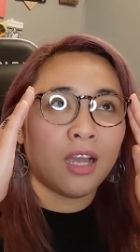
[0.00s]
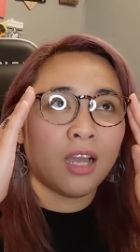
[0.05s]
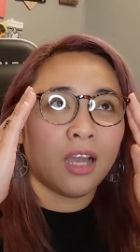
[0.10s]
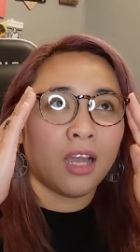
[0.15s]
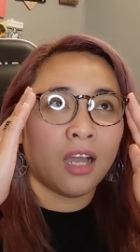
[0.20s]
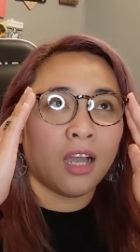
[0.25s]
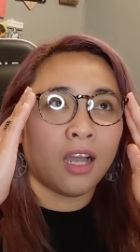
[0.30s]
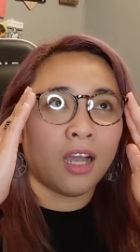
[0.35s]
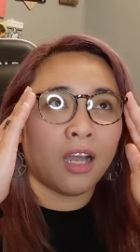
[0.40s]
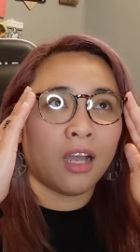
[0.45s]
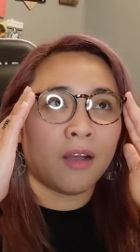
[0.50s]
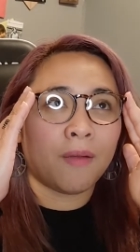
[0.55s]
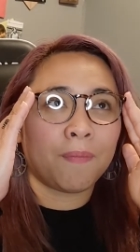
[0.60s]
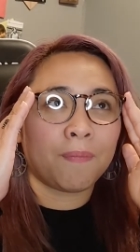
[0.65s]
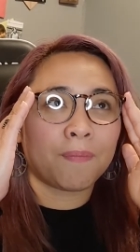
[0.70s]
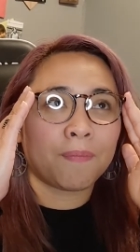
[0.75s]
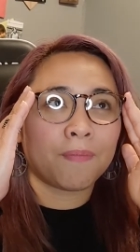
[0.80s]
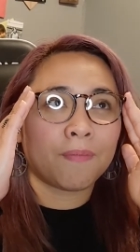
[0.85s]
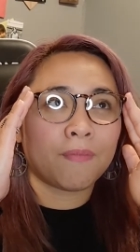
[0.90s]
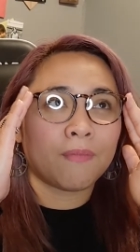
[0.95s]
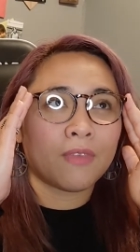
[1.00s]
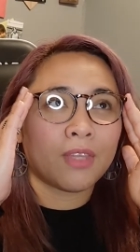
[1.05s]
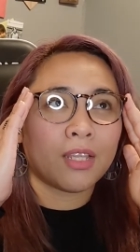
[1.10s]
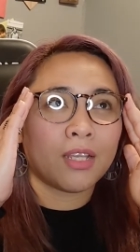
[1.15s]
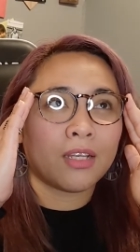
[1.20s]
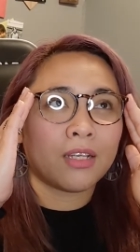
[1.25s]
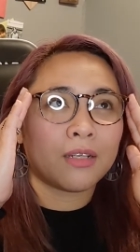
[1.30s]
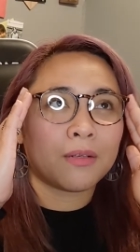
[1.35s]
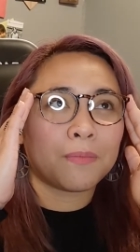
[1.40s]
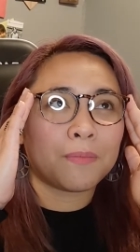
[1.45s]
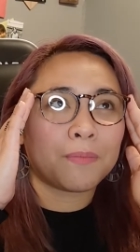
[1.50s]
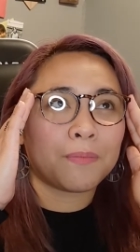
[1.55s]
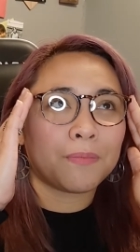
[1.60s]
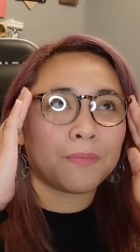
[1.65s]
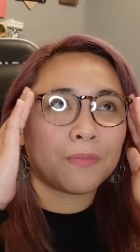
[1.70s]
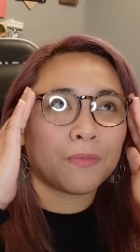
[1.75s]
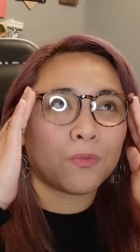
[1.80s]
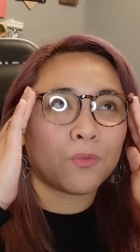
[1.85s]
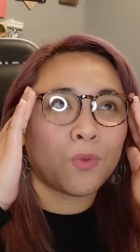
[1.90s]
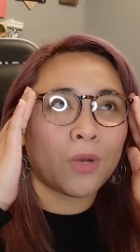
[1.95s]
um,
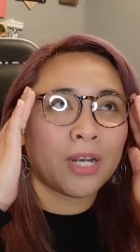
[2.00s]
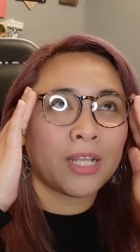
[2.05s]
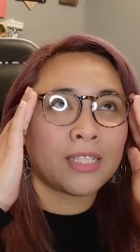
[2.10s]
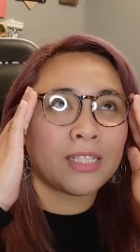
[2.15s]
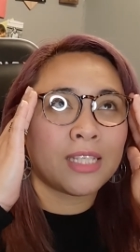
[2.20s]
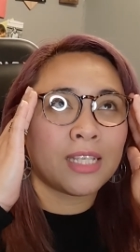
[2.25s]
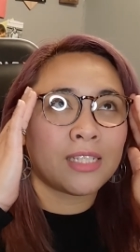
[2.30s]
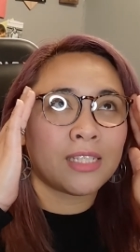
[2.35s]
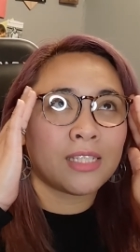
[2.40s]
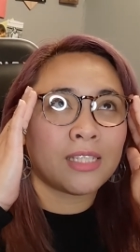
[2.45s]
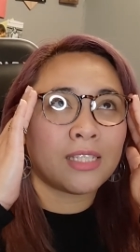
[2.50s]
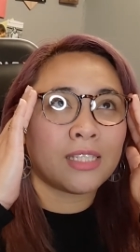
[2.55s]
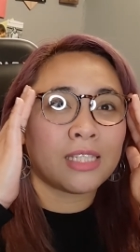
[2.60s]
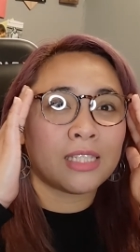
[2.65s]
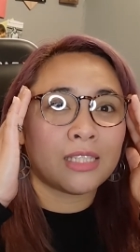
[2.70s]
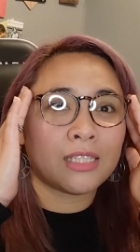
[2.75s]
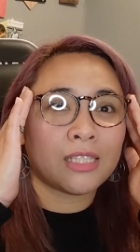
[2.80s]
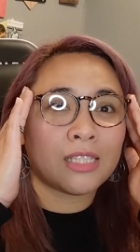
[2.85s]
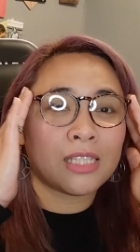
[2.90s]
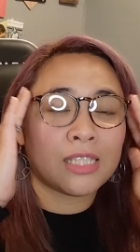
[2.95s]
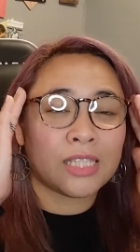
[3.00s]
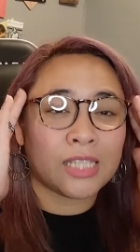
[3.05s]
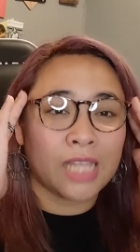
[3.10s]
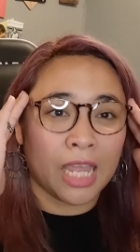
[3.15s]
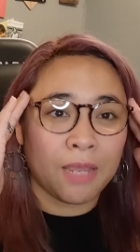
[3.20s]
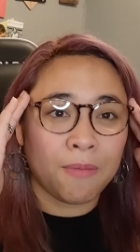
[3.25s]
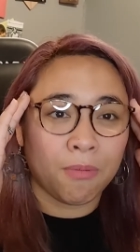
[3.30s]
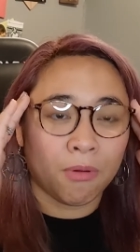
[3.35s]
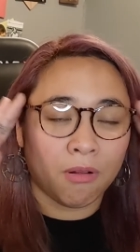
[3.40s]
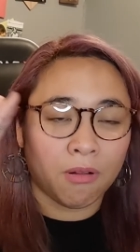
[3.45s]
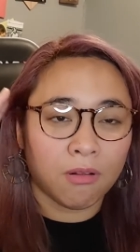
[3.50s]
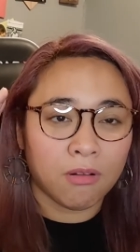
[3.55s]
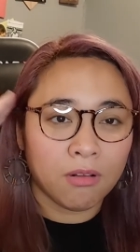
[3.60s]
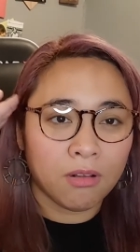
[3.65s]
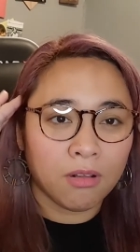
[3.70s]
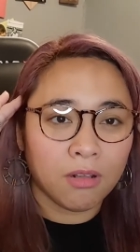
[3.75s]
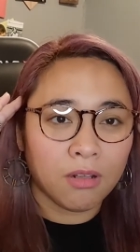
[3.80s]
what is this, stable